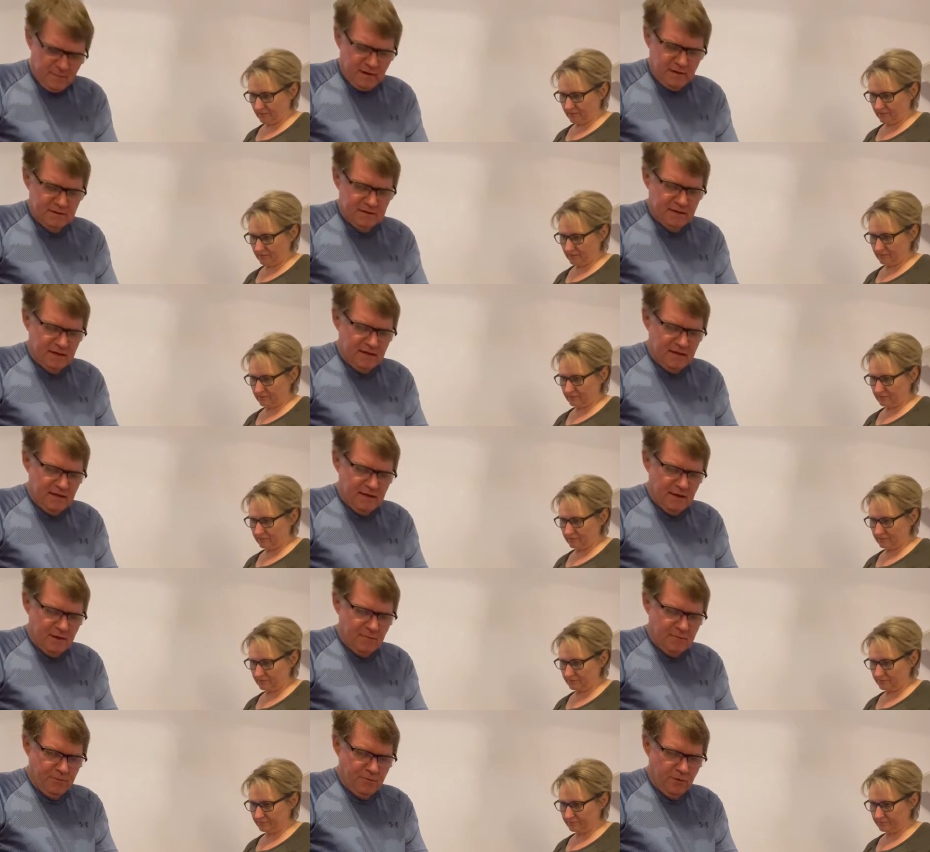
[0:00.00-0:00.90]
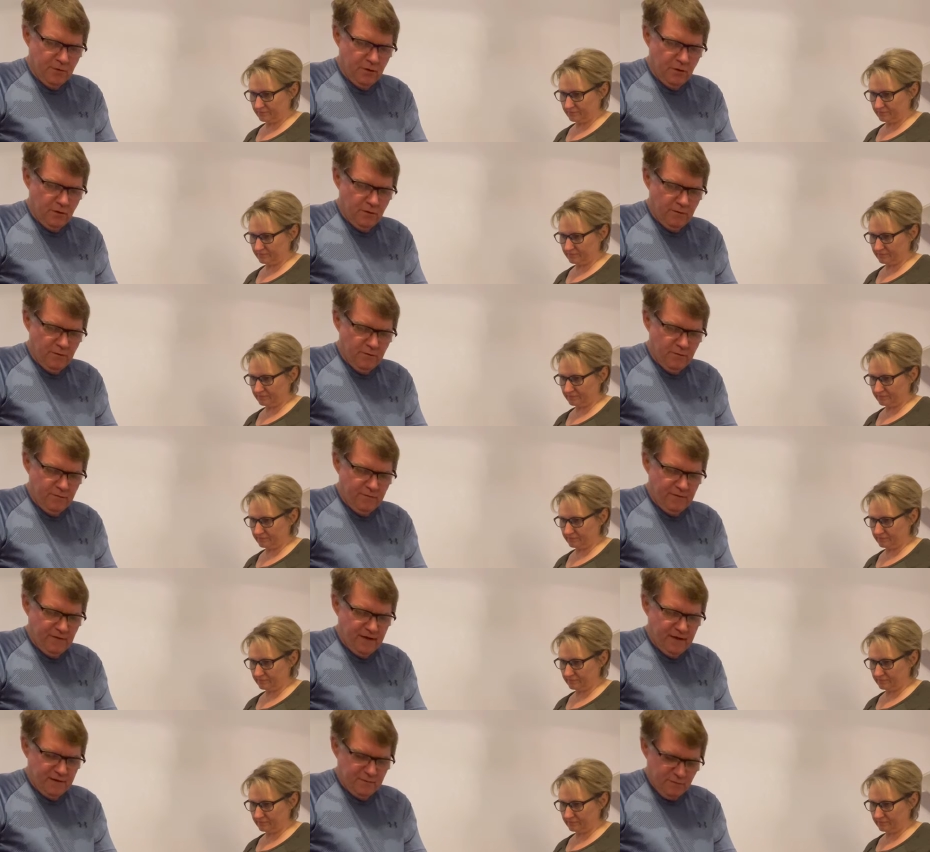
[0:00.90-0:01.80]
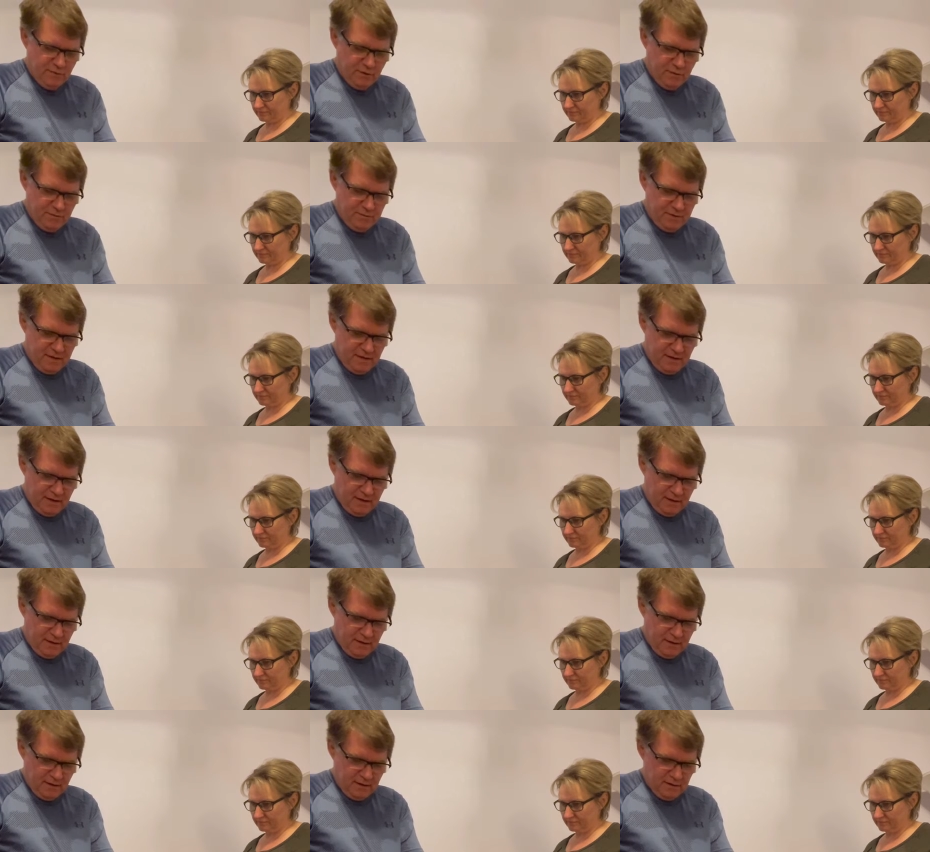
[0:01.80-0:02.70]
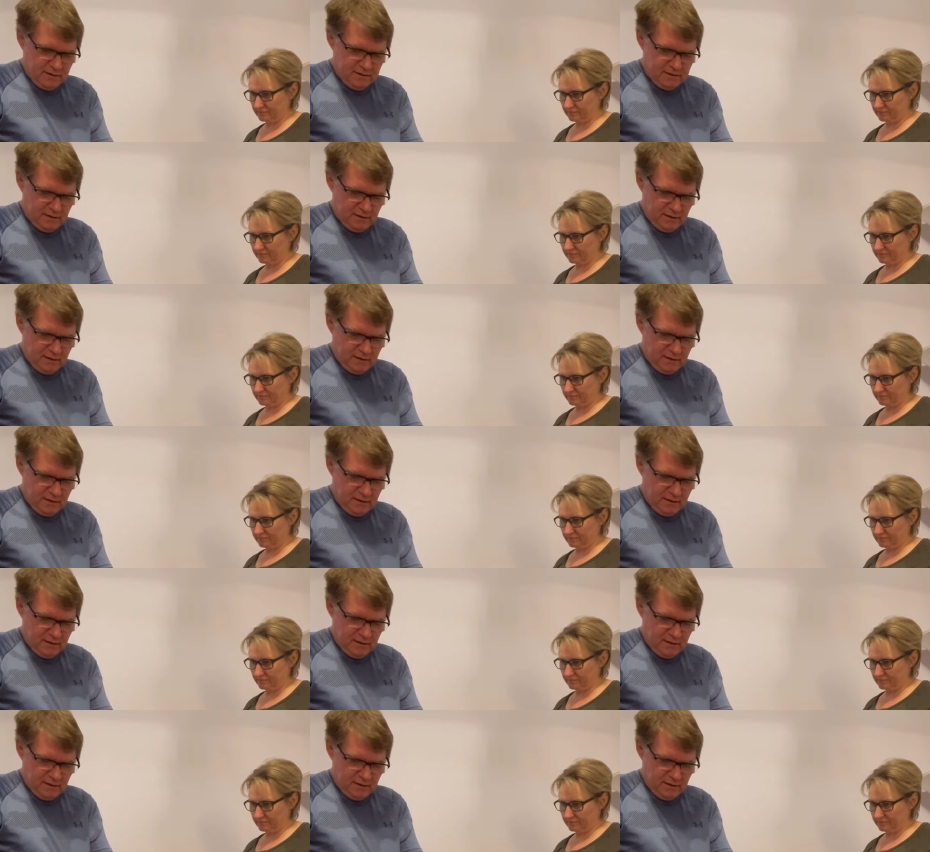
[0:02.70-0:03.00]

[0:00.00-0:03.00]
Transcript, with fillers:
Speaker 1: it's a Neopro Find Well-Being. It's